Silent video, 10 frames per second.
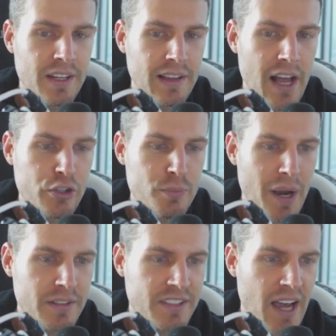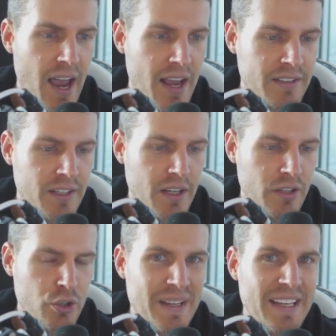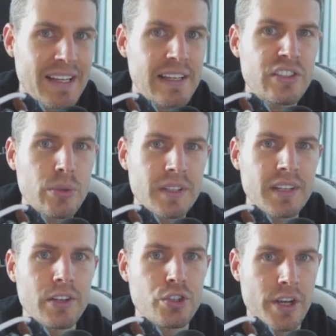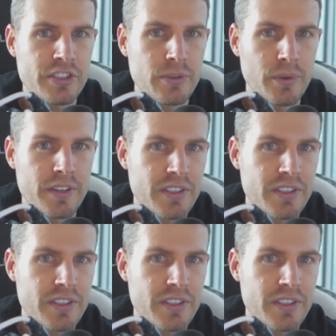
and it allows my diet to be easily digestible.